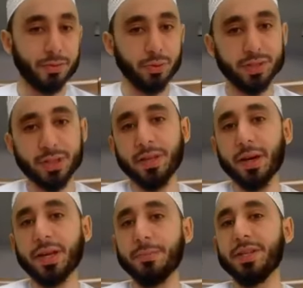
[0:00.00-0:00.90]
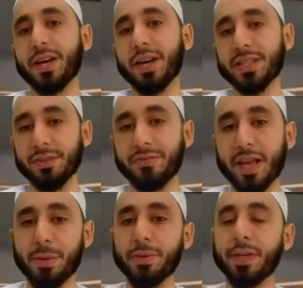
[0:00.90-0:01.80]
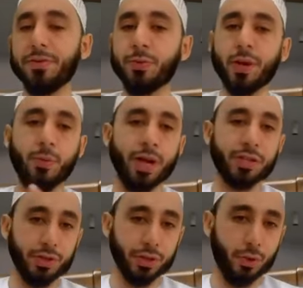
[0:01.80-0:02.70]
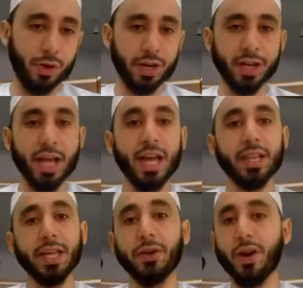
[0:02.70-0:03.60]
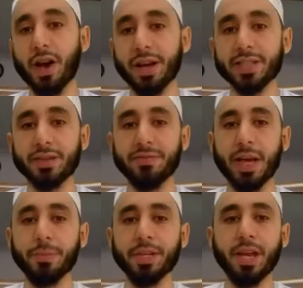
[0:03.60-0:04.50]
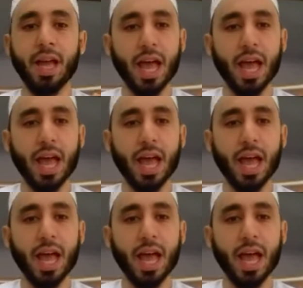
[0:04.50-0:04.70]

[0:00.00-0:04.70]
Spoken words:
So it's something that can be done as a family if you want to watch the recording later on as a family,